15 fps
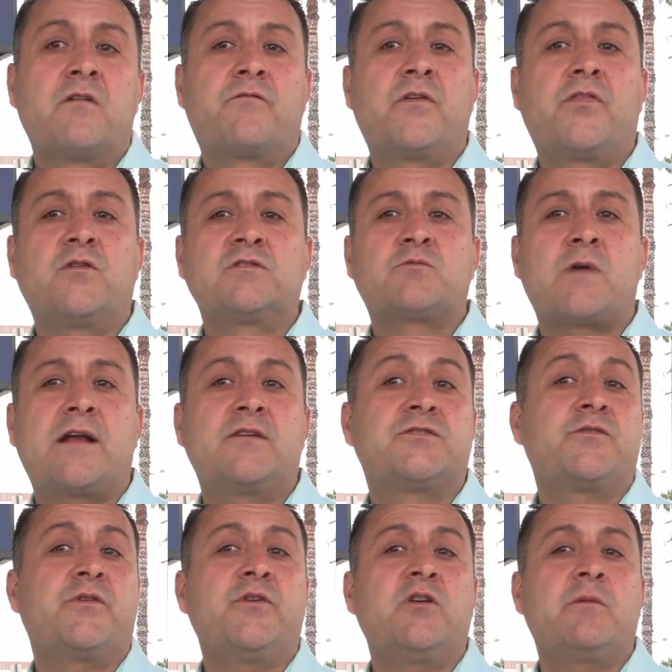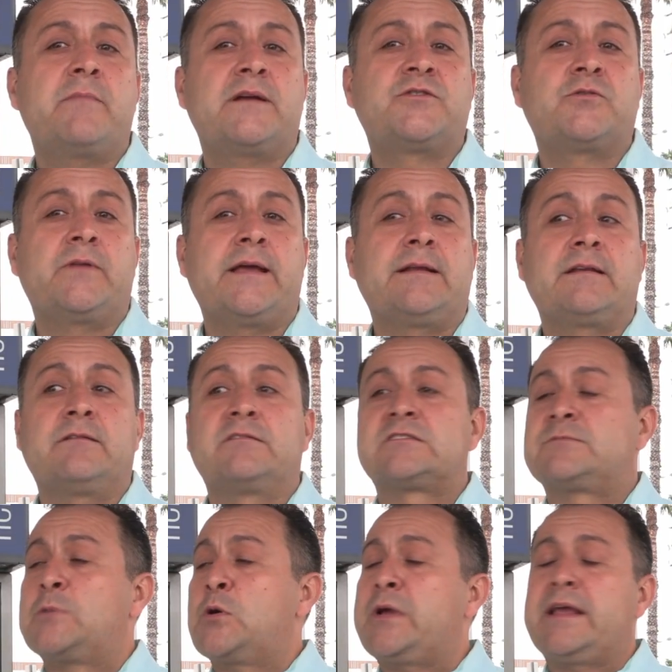For those riders who are new to Metrolink,
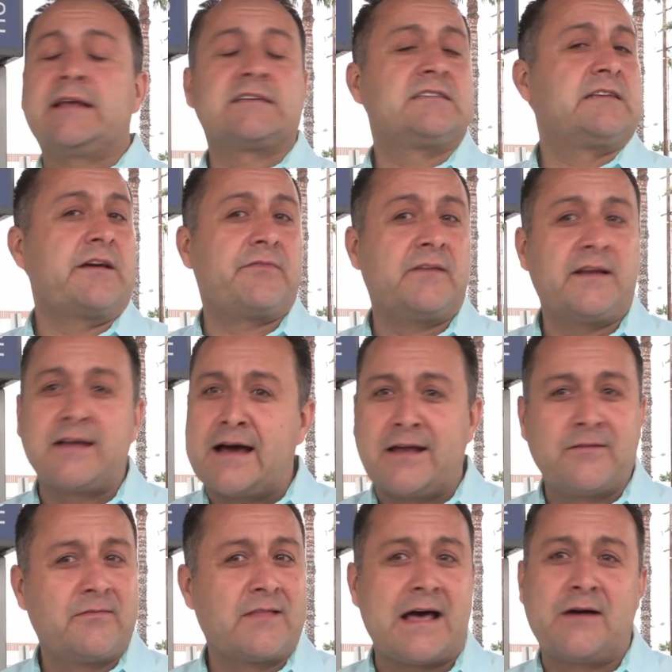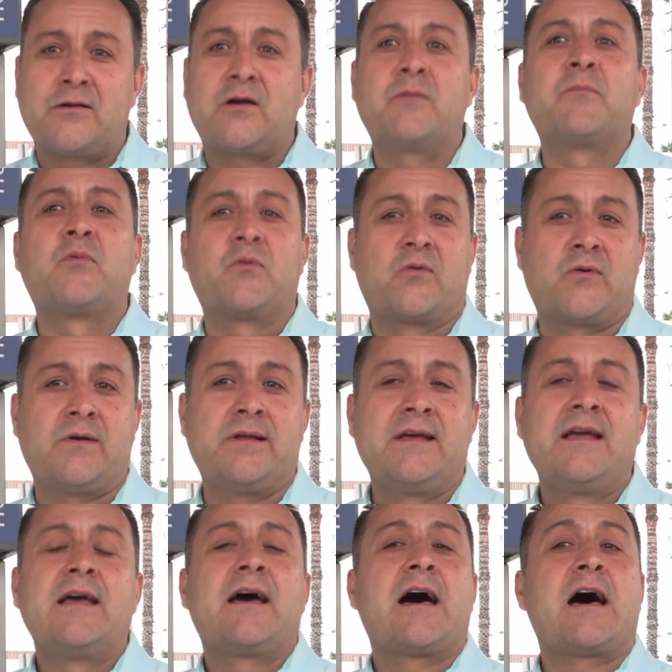smoking is definitely not allowed on board,
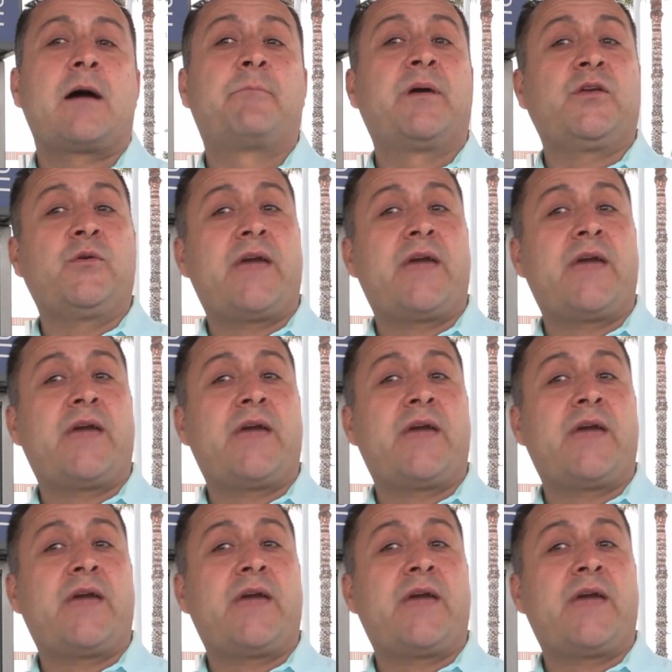uh, but